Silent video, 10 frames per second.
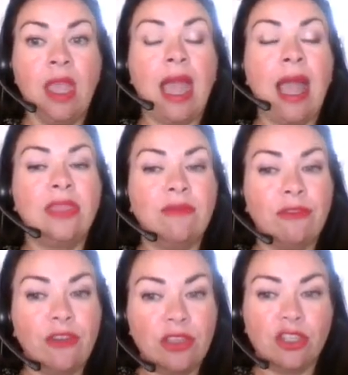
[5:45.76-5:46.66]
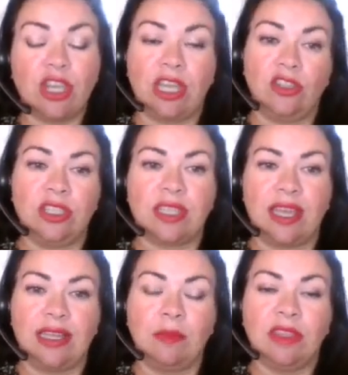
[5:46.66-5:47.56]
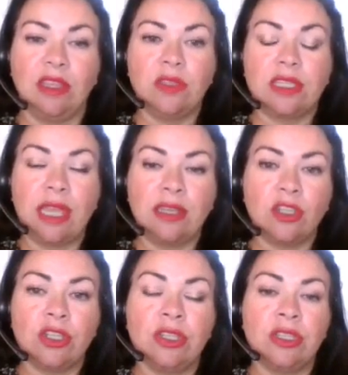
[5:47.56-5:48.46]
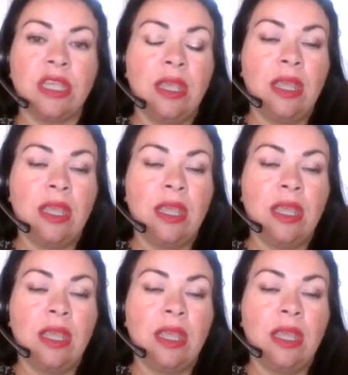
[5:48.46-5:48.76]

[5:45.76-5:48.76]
And then further changes came, and those tensions,